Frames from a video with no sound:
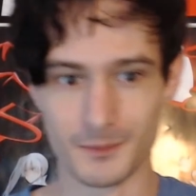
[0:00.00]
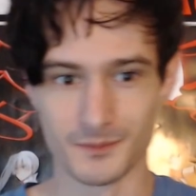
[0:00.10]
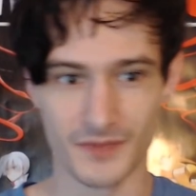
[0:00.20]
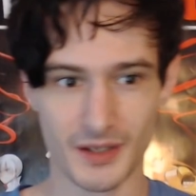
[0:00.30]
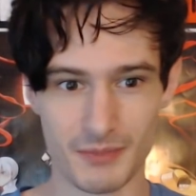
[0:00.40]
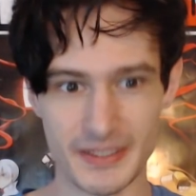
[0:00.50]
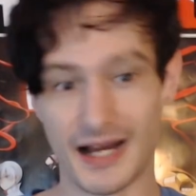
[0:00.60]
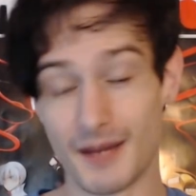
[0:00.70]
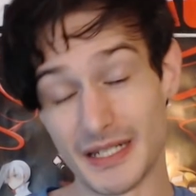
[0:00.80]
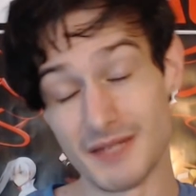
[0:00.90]
But yeah, I
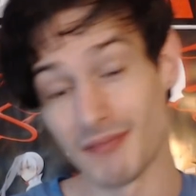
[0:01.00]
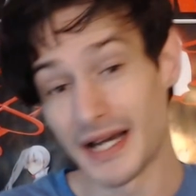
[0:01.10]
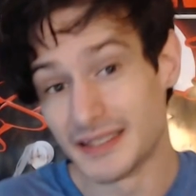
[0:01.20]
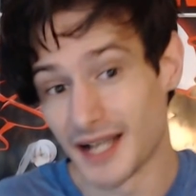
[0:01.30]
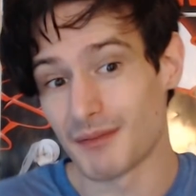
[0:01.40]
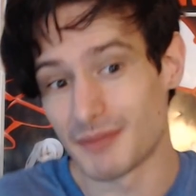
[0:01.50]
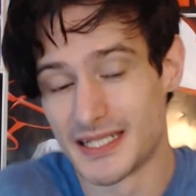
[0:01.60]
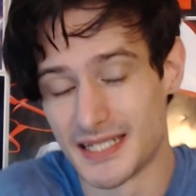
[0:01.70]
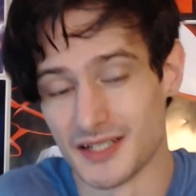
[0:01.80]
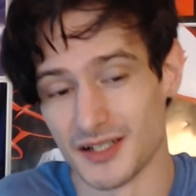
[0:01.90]
mean, it might not be
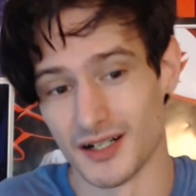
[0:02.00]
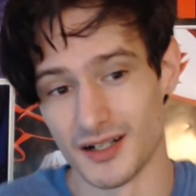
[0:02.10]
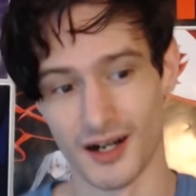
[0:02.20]
Cinder.